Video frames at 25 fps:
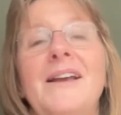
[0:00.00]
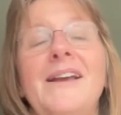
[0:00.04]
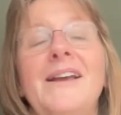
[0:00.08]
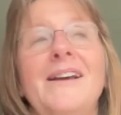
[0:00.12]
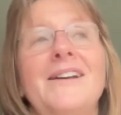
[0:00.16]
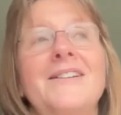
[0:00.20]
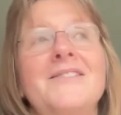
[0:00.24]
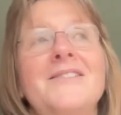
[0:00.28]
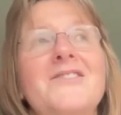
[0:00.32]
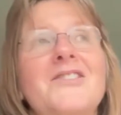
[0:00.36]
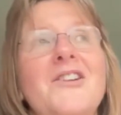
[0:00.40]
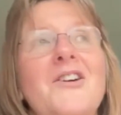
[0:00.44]

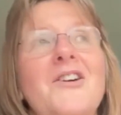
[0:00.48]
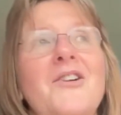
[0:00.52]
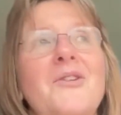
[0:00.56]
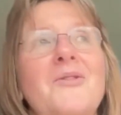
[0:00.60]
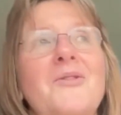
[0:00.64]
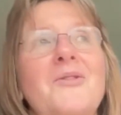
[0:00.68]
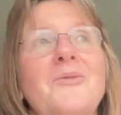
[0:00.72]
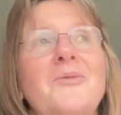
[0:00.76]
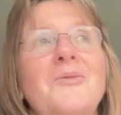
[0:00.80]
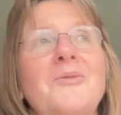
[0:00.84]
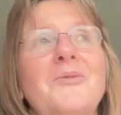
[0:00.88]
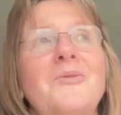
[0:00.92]
And
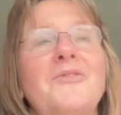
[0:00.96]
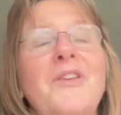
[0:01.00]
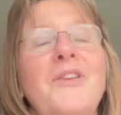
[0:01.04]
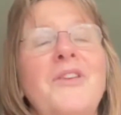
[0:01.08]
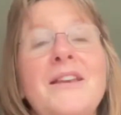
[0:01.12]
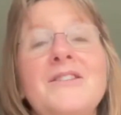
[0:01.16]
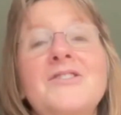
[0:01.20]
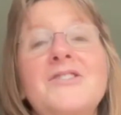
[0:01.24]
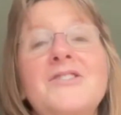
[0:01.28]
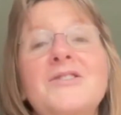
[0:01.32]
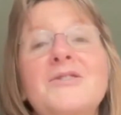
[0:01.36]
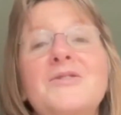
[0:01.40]
so
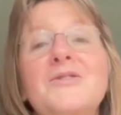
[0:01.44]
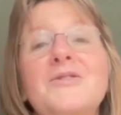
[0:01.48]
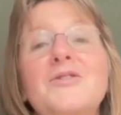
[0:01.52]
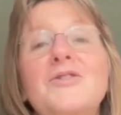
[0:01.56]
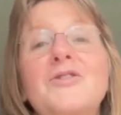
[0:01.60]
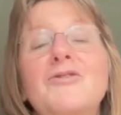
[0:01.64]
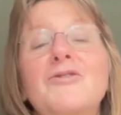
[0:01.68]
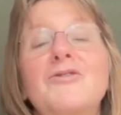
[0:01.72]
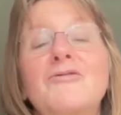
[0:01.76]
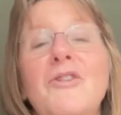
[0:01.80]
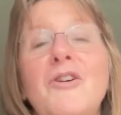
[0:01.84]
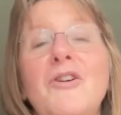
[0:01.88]
things just
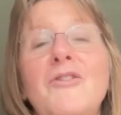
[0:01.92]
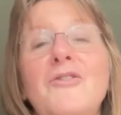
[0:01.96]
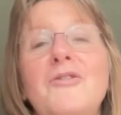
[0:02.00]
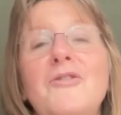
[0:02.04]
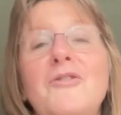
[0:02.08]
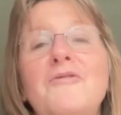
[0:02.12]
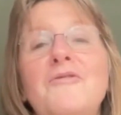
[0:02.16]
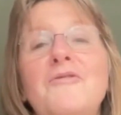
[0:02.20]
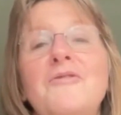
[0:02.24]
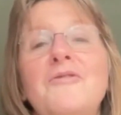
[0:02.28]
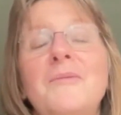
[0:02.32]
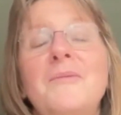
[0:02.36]
grew
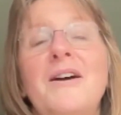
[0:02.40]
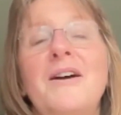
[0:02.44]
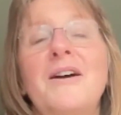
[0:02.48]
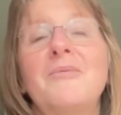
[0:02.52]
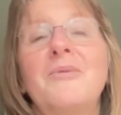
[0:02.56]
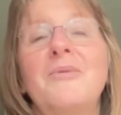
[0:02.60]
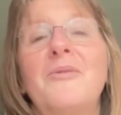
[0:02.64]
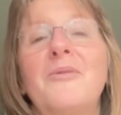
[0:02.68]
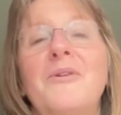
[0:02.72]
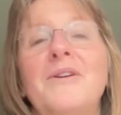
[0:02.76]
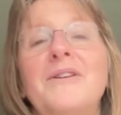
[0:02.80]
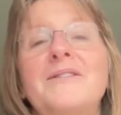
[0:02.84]
from that
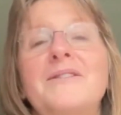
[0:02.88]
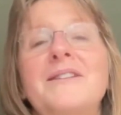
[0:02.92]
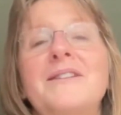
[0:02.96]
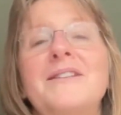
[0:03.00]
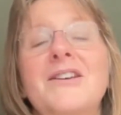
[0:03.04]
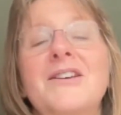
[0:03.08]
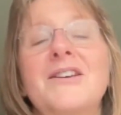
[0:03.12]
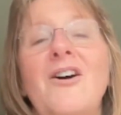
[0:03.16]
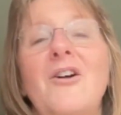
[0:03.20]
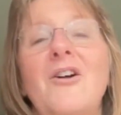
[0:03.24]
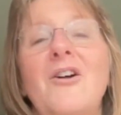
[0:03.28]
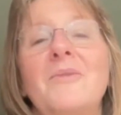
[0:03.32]
point in
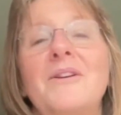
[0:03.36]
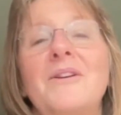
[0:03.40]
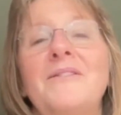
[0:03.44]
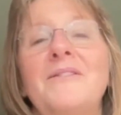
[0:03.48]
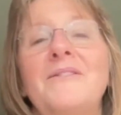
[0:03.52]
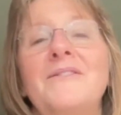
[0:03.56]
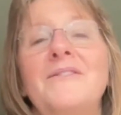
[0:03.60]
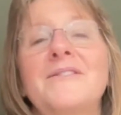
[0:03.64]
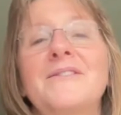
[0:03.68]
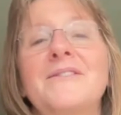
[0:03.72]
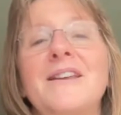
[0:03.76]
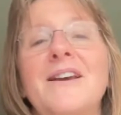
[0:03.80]
time.
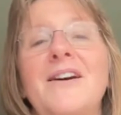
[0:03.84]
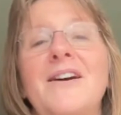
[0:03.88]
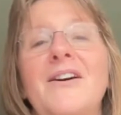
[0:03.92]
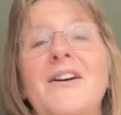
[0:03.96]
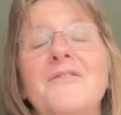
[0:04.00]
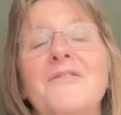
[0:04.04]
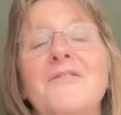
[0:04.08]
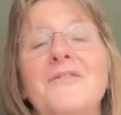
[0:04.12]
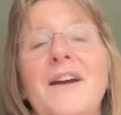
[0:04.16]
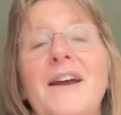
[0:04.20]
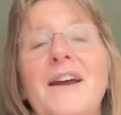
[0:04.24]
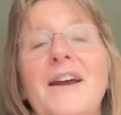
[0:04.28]
And I
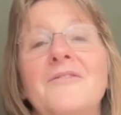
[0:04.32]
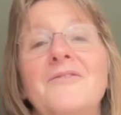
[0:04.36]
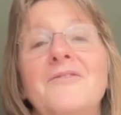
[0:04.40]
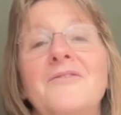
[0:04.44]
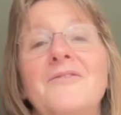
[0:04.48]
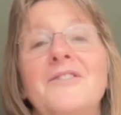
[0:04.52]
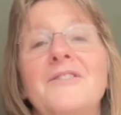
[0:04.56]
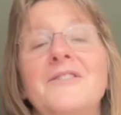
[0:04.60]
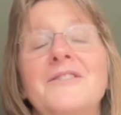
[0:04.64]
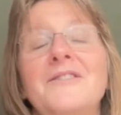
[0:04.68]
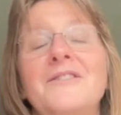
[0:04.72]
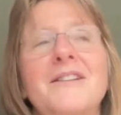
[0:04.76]
found
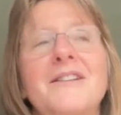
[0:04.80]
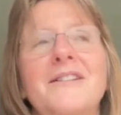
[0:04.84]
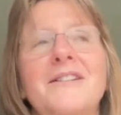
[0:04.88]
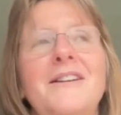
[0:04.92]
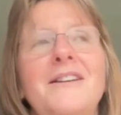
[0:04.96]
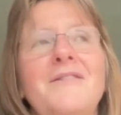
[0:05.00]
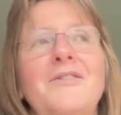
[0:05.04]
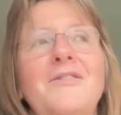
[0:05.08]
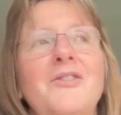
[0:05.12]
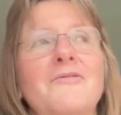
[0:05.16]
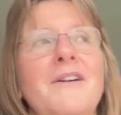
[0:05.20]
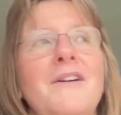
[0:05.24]
that suddenly
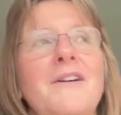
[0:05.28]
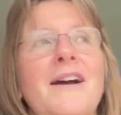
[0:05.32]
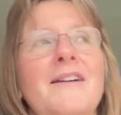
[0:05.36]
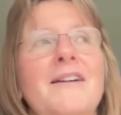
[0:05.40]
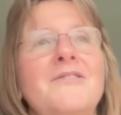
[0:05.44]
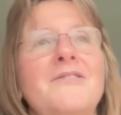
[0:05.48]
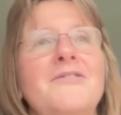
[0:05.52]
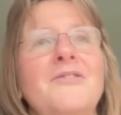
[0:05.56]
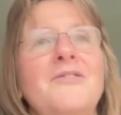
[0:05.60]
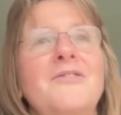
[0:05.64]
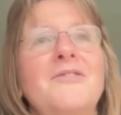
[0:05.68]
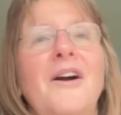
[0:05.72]
looked around
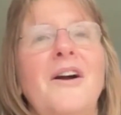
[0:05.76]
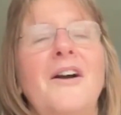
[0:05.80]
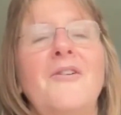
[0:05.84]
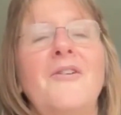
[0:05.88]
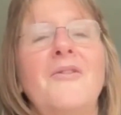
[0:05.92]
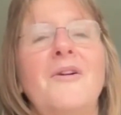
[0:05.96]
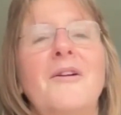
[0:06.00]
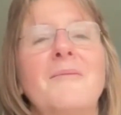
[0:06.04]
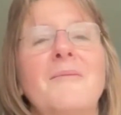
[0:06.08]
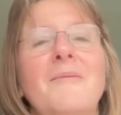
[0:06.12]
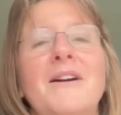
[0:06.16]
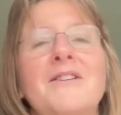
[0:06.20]
and thought,
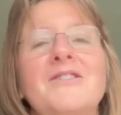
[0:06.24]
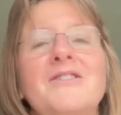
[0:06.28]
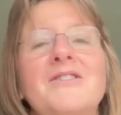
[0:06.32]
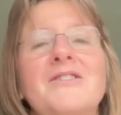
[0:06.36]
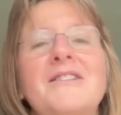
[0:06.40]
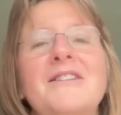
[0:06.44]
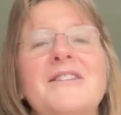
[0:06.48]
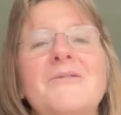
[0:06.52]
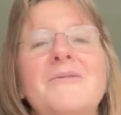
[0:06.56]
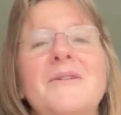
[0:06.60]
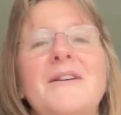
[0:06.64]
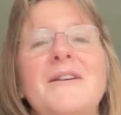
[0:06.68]
oh, I'm actually
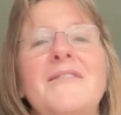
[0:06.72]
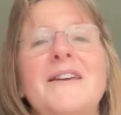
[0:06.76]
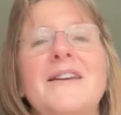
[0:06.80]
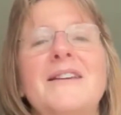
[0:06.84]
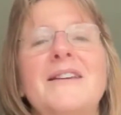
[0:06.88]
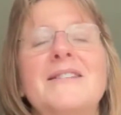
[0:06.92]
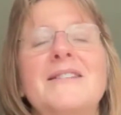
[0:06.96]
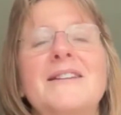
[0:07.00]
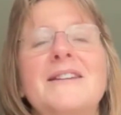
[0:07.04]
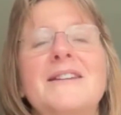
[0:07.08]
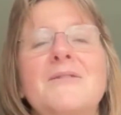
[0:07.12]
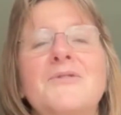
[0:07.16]
doing
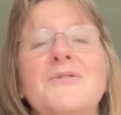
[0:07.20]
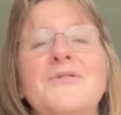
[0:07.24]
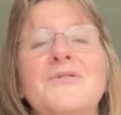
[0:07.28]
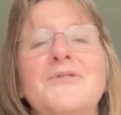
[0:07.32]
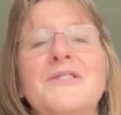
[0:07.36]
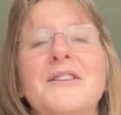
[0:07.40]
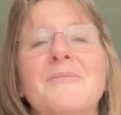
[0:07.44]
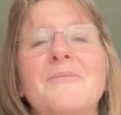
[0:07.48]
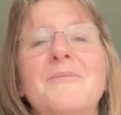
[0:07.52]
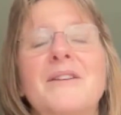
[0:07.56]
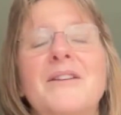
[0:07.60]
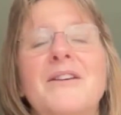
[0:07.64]
this. And it wasn't
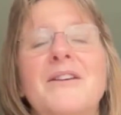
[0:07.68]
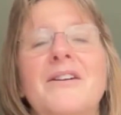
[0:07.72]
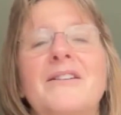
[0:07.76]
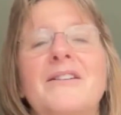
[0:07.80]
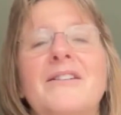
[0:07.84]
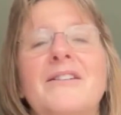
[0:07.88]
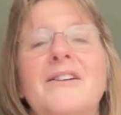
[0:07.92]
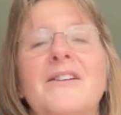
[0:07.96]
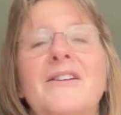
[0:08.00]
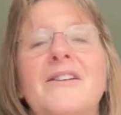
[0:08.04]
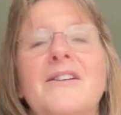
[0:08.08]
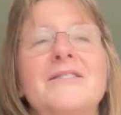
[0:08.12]
something I
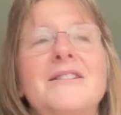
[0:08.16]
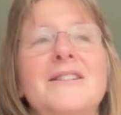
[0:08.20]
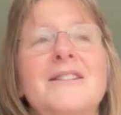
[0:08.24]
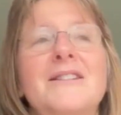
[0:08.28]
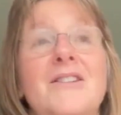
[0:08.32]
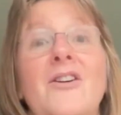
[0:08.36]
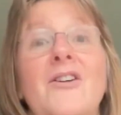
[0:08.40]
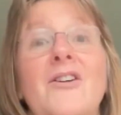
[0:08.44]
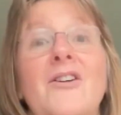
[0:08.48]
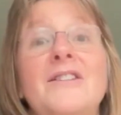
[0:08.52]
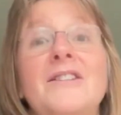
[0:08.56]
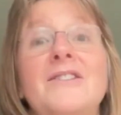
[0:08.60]

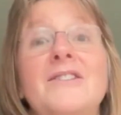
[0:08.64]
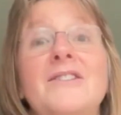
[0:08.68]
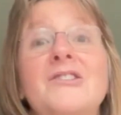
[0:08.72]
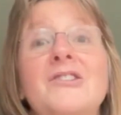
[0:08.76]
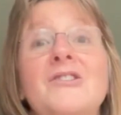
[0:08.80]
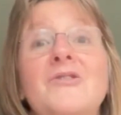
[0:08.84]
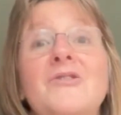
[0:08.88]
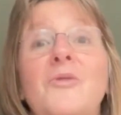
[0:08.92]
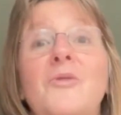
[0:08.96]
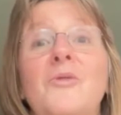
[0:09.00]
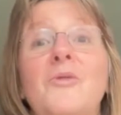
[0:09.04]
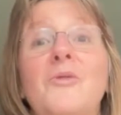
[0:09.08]
decided to
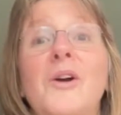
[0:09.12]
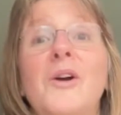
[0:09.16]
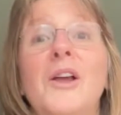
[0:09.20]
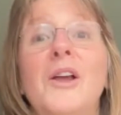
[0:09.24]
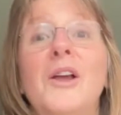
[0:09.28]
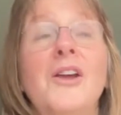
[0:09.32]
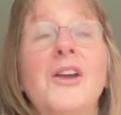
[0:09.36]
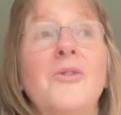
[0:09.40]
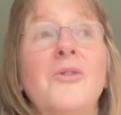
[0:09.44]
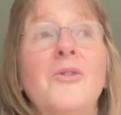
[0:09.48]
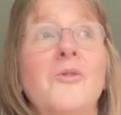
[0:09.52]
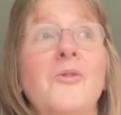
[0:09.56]
do
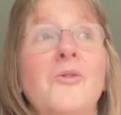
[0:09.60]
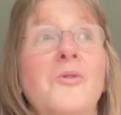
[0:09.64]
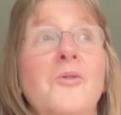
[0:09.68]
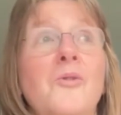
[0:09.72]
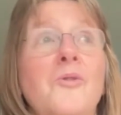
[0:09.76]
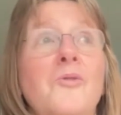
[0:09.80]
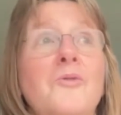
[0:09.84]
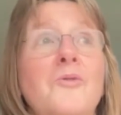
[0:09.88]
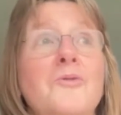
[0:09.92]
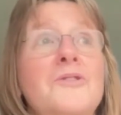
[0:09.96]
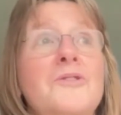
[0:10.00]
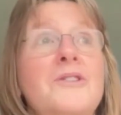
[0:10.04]

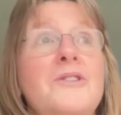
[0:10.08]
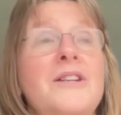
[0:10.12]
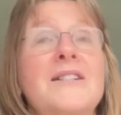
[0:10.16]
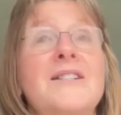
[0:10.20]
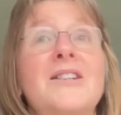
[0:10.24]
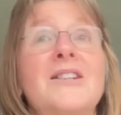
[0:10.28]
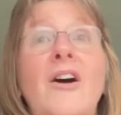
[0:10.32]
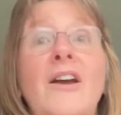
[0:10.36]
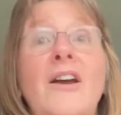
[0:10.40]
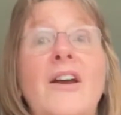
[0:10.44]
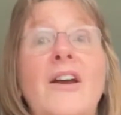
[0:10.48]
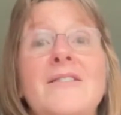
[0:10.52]
or
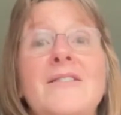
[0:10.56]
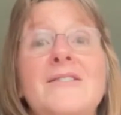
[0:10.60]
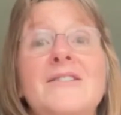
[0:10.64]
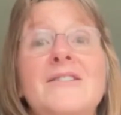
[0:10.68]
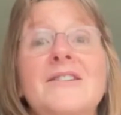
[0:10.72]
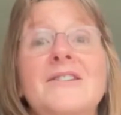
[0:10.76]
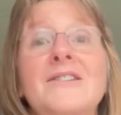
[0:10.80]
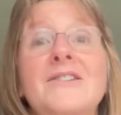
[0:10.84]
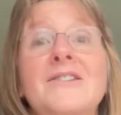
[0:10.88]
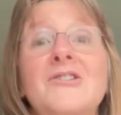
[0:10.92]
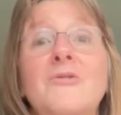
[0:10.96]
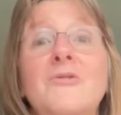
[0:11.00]
desired to
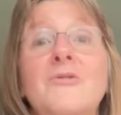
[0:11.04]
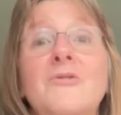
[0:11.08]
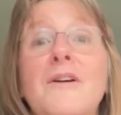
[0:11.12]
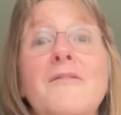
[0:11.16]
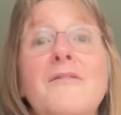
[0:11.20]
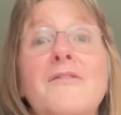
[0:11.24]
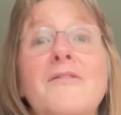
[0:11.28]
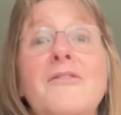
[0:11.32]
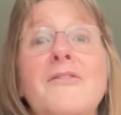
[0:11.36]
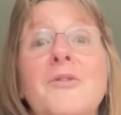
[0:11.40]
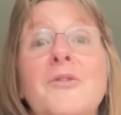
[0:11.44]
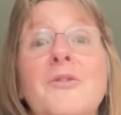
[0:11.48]
do or
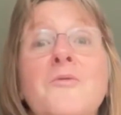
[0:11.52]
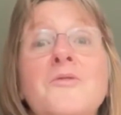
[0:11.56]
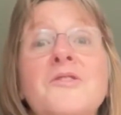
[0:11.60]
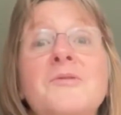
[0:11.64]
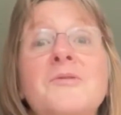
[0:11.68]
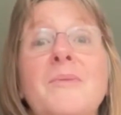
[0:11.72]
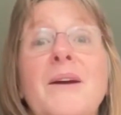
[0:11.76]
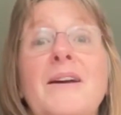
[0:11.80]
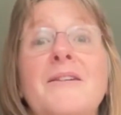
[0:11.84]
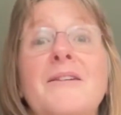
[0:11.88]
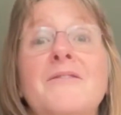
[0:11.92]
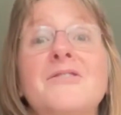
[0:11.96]
ever thought
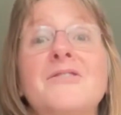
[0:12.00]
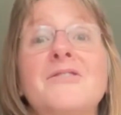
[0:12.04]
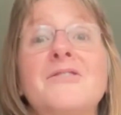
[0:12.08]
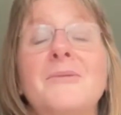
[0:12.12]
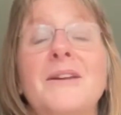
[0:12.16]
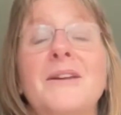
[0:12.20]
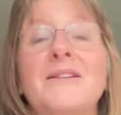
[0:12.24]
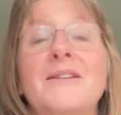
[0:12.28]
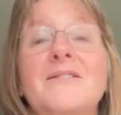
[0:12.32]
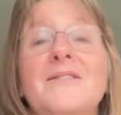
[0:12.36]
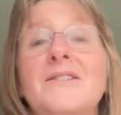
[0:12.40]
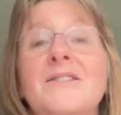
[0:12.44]
about
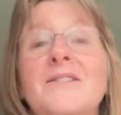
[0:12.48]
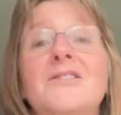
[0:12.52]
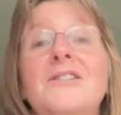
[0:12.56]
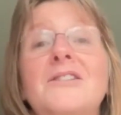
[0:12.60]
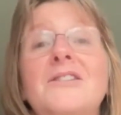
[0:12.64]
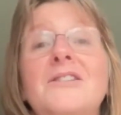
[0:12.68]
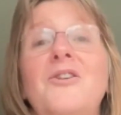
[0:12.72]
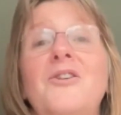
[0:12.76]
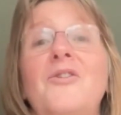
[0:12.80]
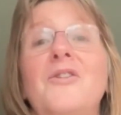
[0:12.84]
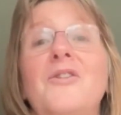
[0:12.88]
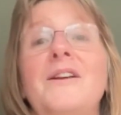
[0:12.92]
doing,
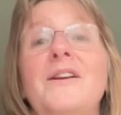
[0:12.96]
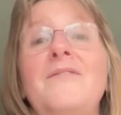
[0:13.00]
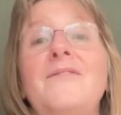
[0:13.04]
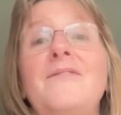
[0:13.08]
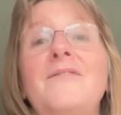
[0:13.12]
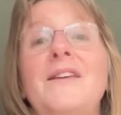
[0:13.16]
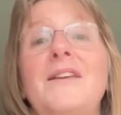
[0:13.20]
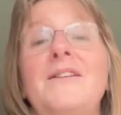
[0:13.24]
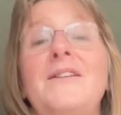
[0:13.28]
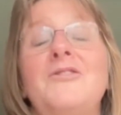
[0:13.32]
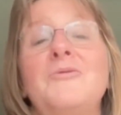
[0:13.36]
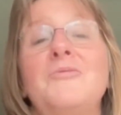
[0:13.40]
certainly not
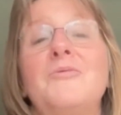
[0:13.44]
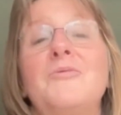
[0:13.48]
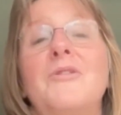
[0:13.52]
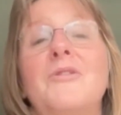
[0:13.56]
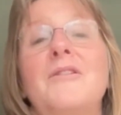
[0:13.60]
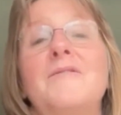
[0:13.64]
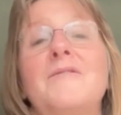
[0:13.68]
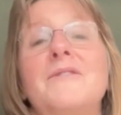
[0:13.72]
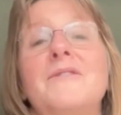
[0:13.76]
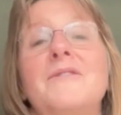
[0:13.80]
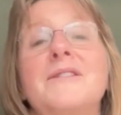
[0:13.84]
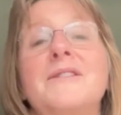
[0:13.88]
in the
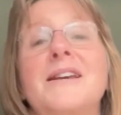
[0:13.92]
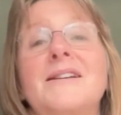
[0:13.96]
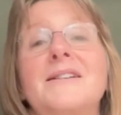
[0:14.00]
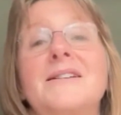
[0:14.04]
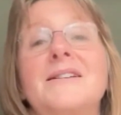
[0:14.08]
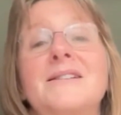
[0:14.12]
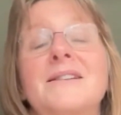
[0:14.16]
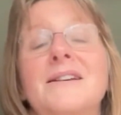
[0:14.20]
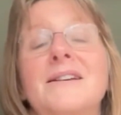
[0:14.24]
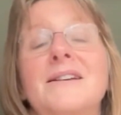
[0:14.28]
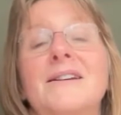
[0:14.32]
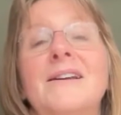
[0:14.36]
private
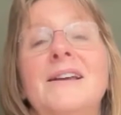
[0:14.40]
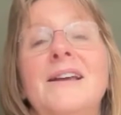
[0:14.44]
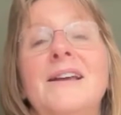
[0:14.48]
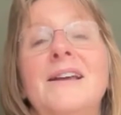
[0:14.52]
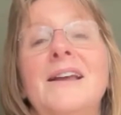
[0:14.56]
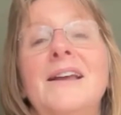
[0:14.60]
sector.